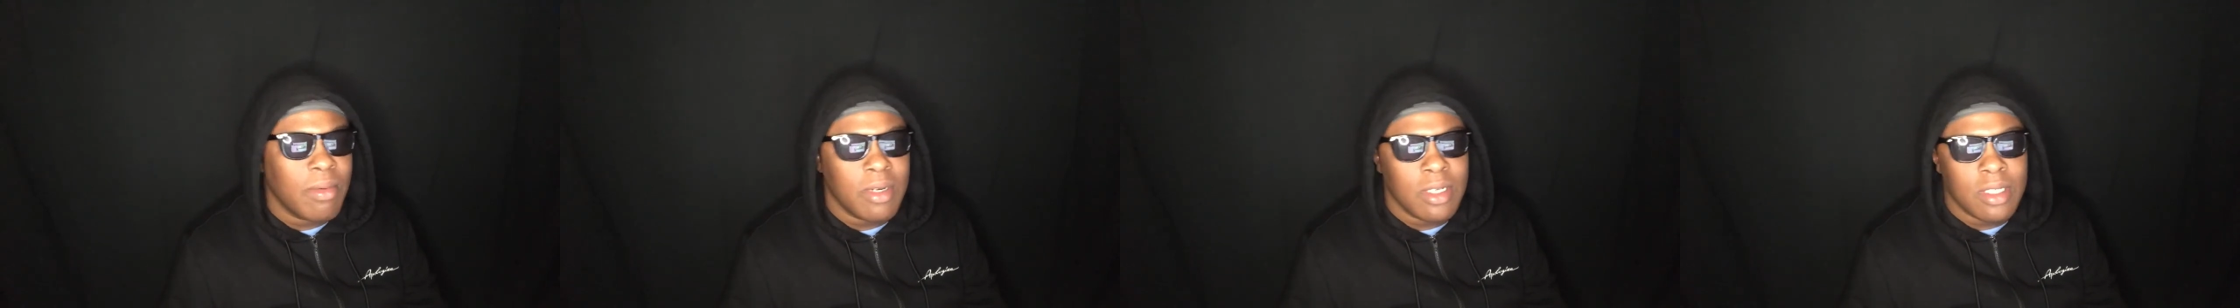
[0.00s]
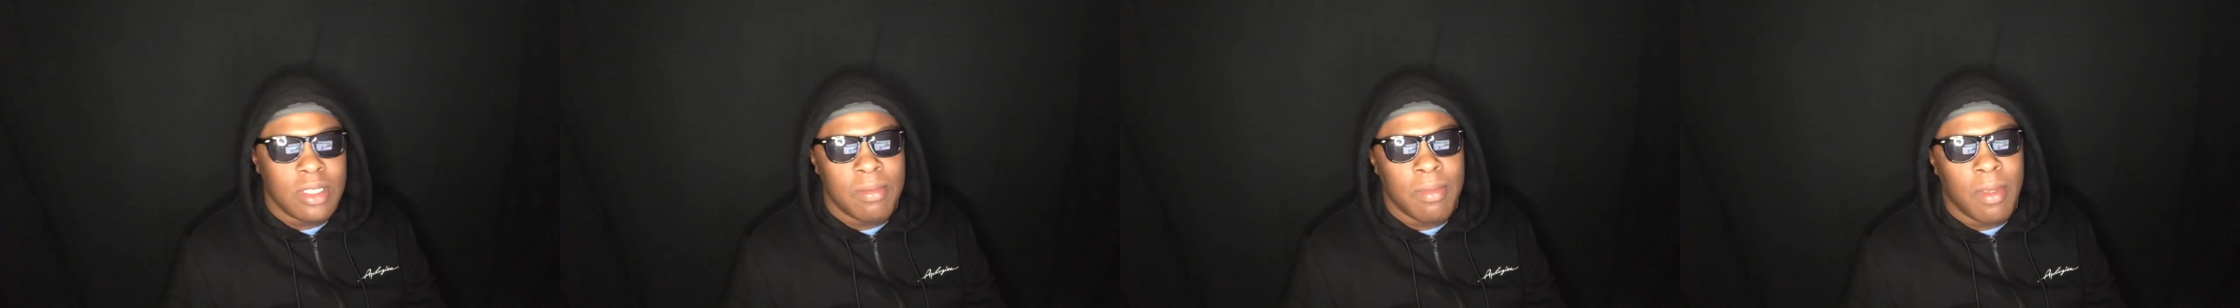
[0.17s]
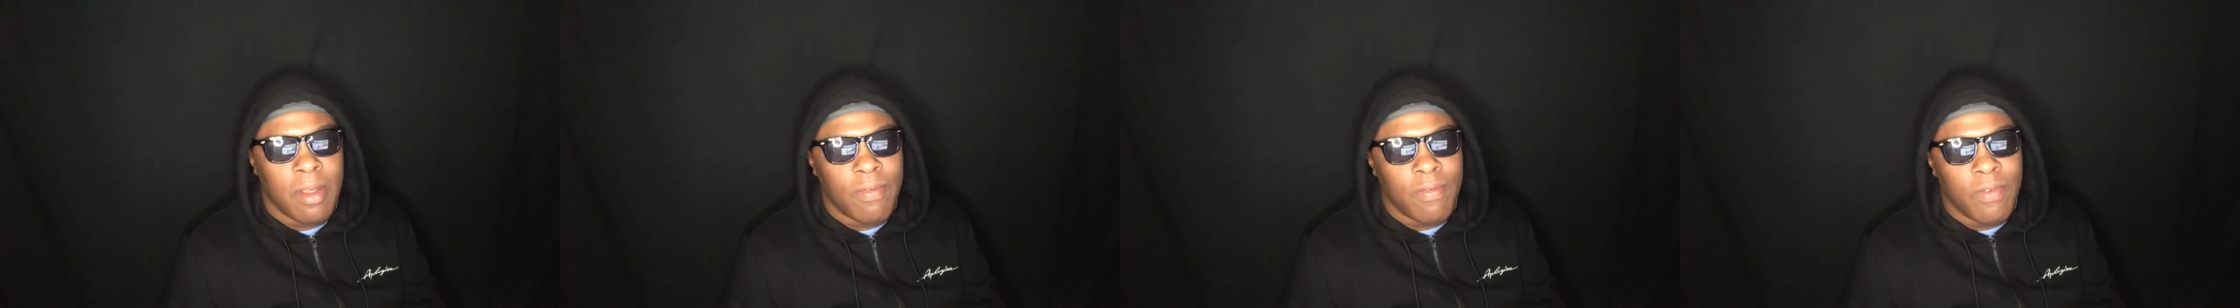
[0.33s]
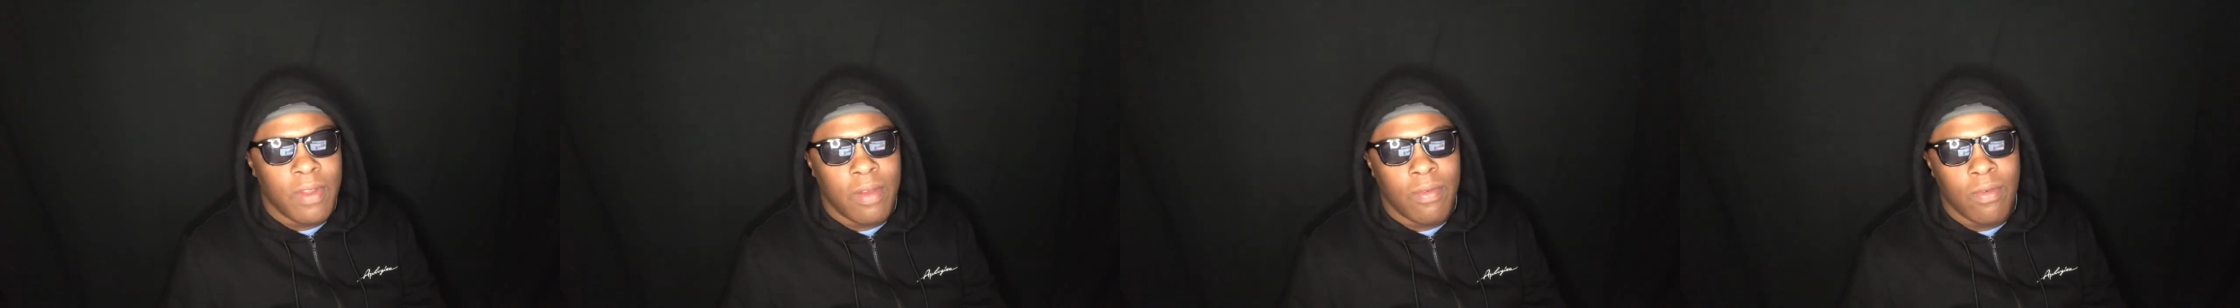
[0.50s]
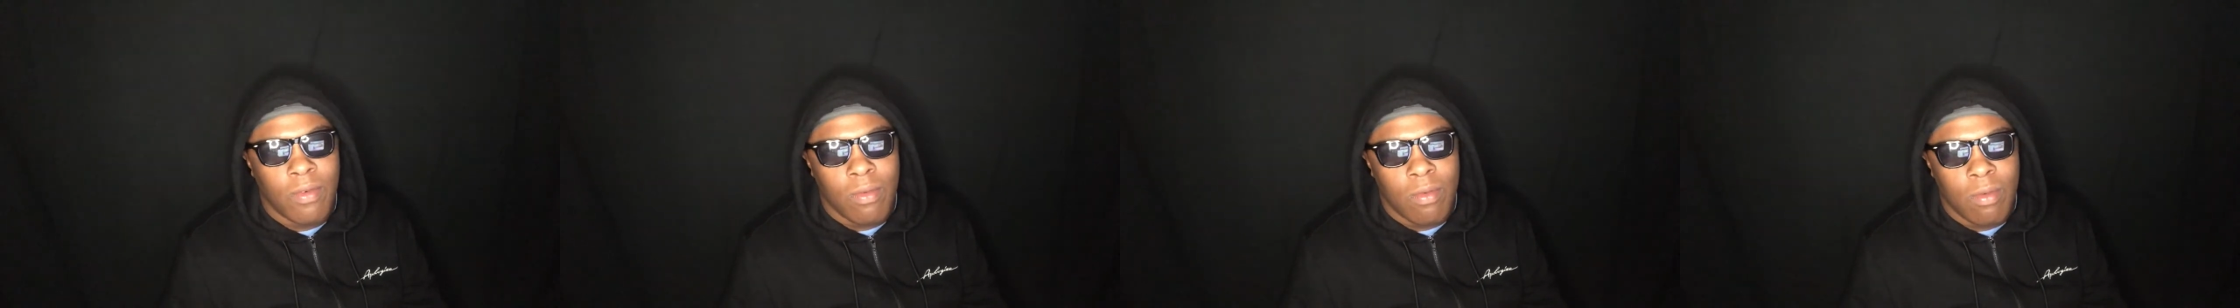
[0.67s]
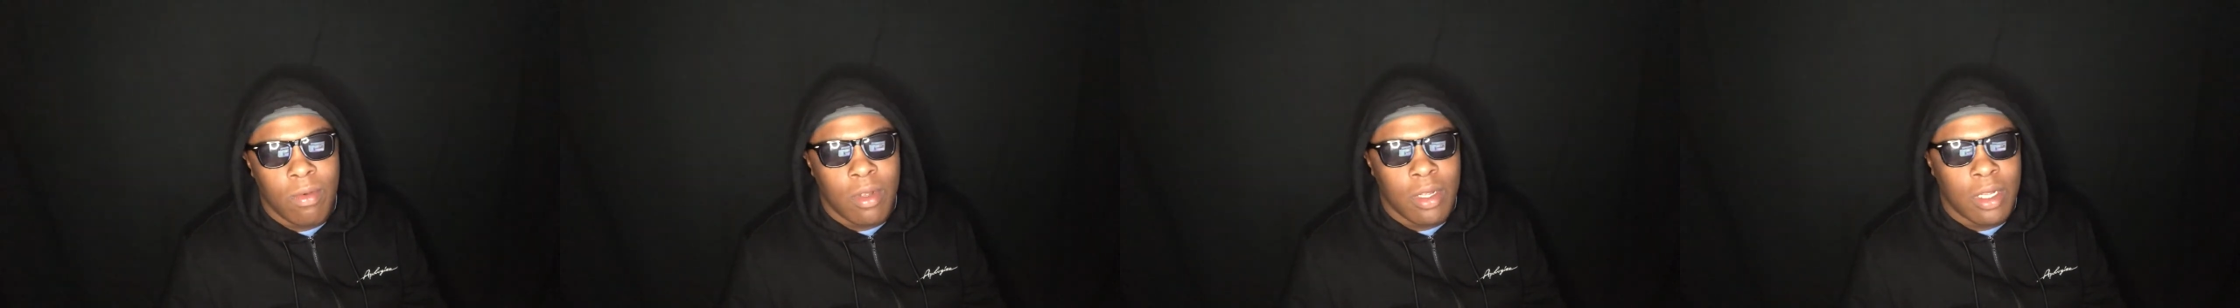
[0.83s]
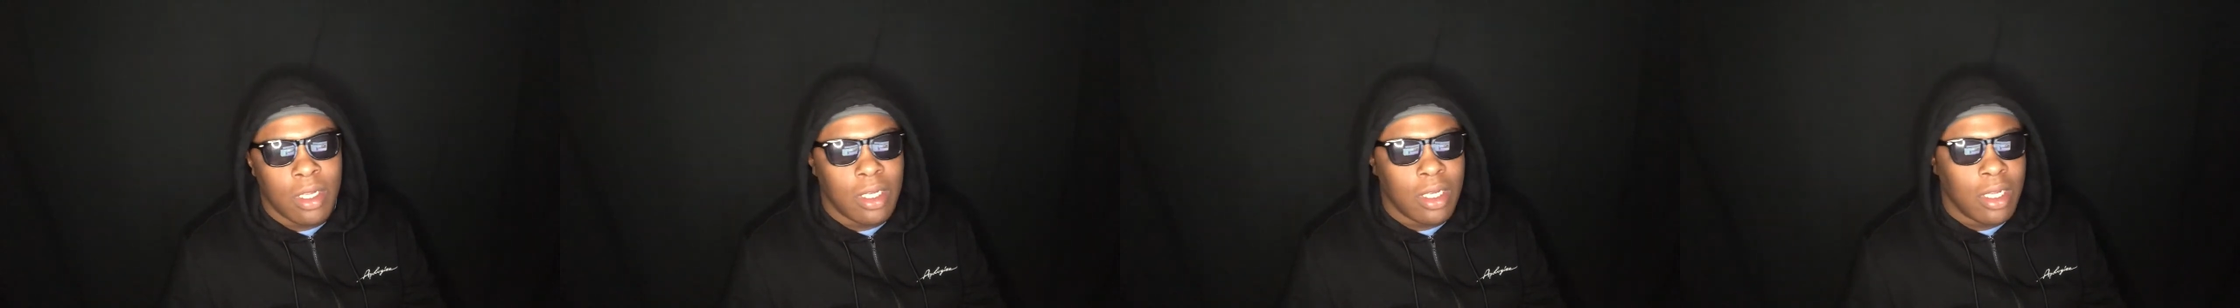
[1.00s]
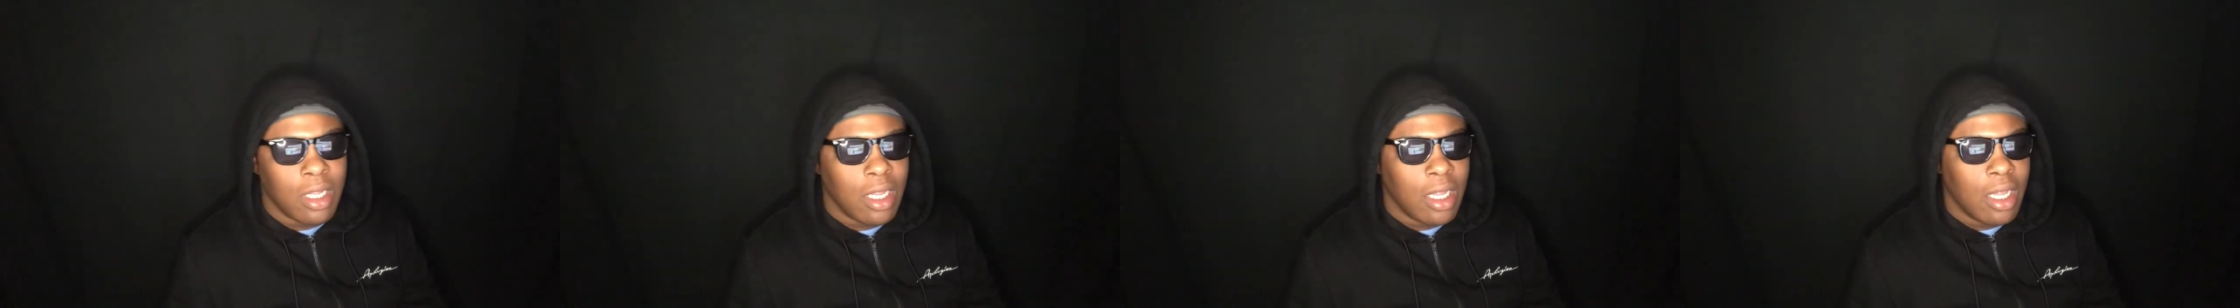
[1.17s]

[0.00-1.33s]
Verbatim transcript: This is my favorite one.